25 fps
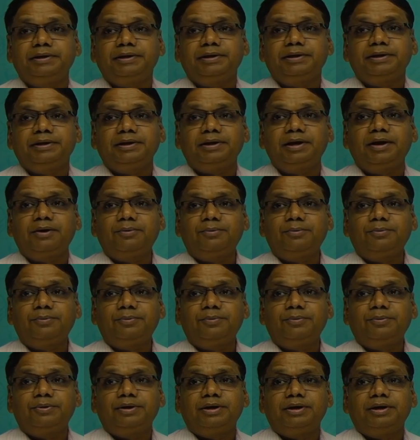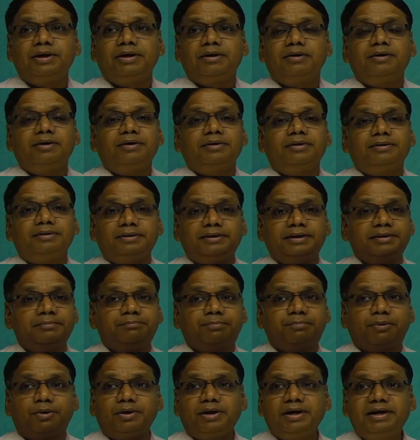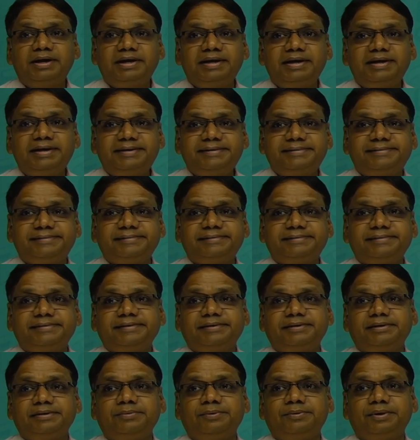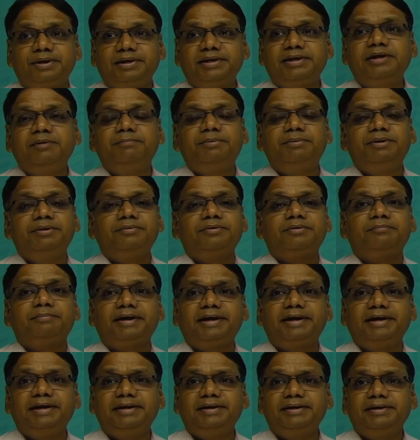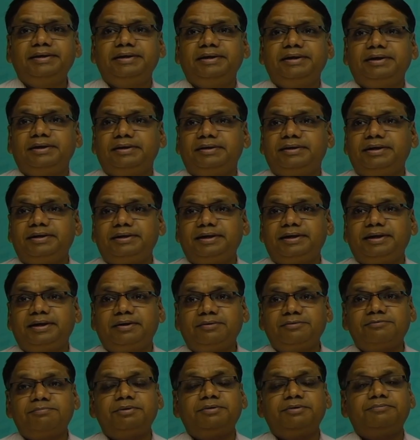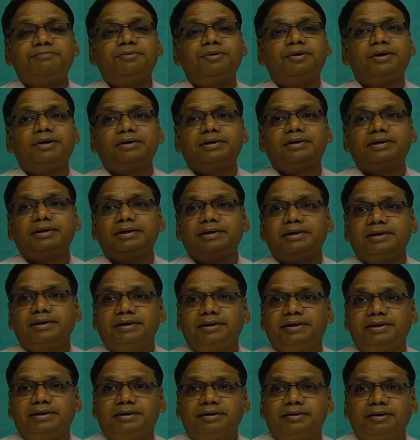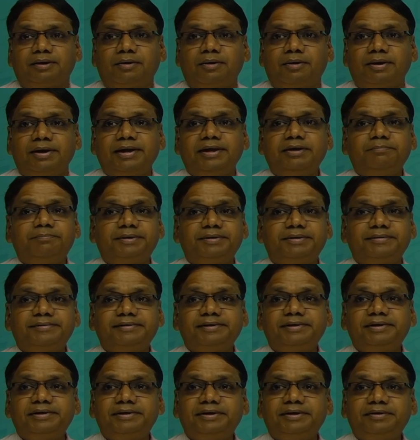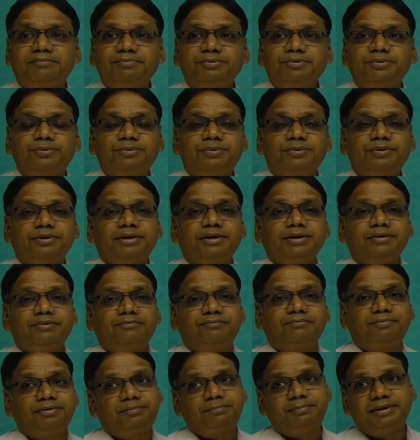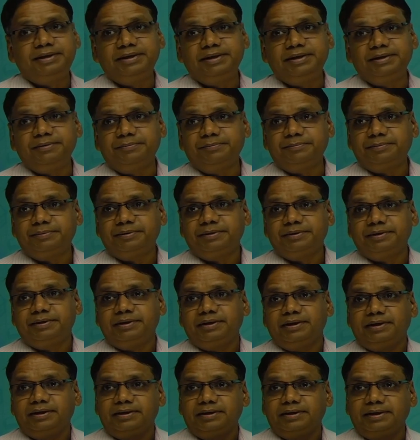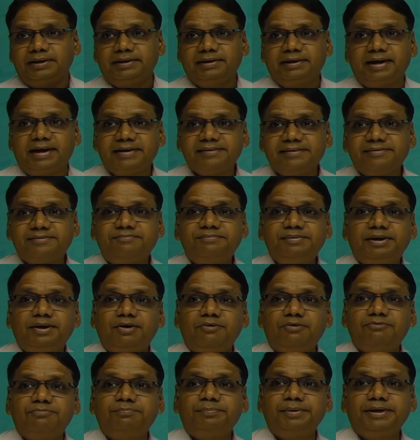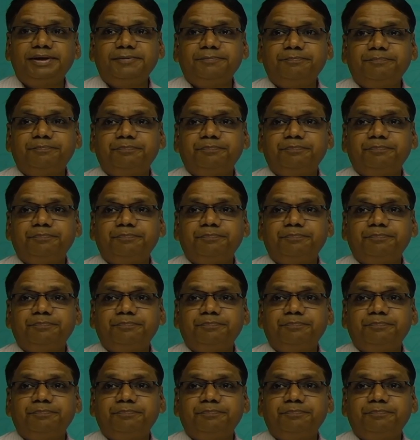Now the important dates you can keep in your mind that announcement for online personal interview will be in the last week of May.